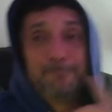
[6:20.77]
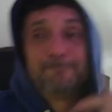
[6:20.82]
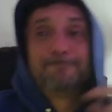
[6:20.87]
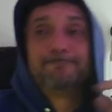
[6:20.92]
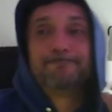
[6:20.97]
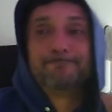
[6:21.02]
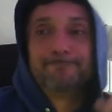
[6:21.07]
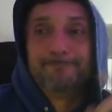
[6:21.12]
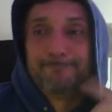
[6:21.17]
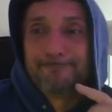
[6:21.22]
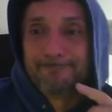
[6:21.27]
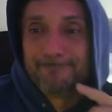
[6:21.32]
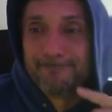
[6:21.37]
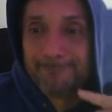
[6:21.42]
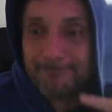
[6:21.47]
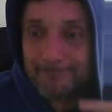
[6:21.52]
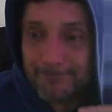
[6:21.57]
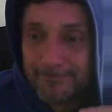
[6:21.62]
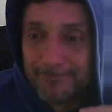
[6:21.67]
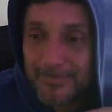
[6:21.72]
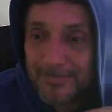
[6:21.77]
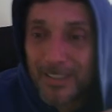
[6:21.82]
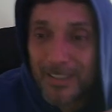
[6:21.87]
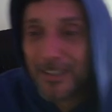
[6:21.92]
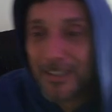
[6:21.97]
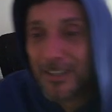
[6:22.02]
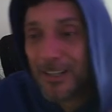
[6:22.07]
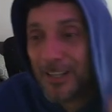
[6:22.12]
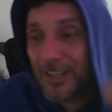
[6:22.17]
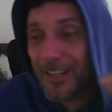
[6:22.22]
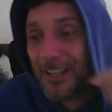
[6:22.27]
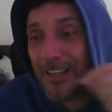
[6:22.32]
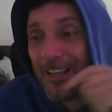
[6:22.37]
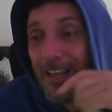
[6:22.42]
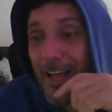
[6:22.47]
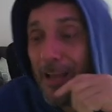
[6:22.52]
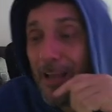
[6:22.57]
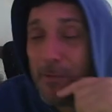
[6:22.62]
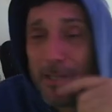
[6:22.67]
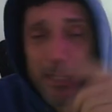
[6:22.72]
I
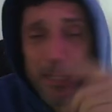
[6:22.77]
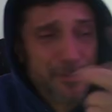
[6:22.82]
mean,